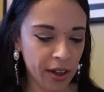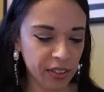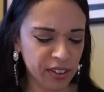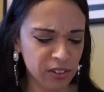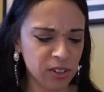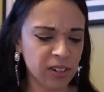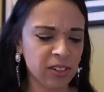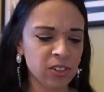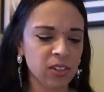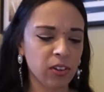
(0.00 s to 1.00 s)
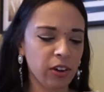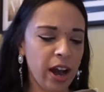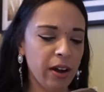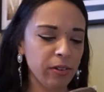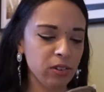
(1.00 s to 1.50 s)
think stick this in the
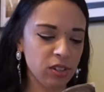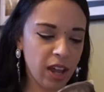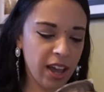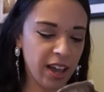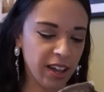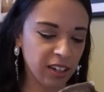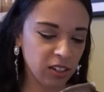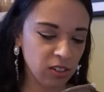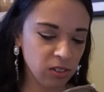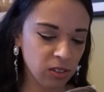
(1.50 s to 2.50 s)
ground, and